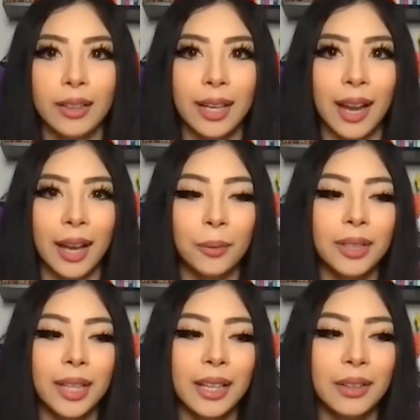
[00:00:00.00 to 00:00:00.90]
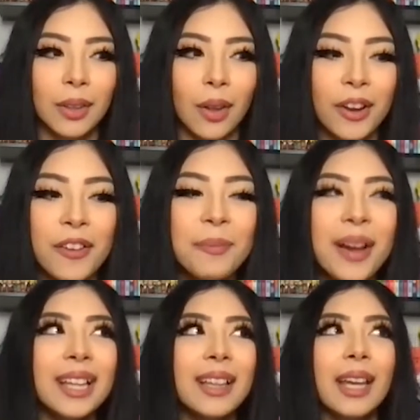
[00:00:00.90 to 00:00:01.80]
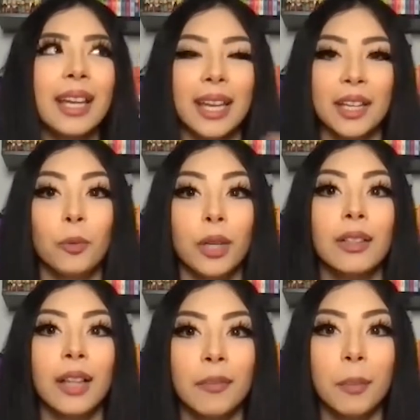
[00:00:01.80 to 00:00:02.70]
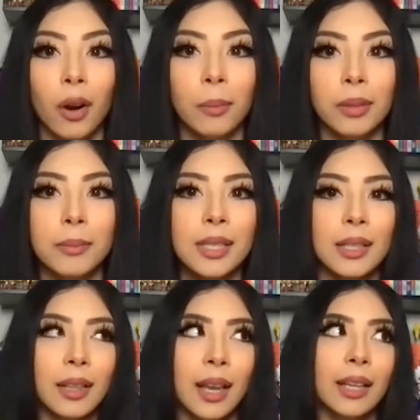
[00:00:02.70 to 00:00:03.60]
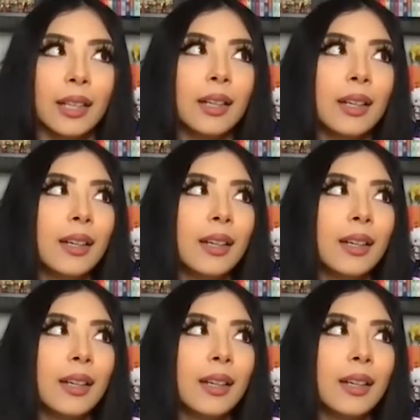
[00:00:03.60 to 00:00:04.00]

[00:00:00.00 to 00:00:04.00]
Like I relate a lot of my like in real life problems to like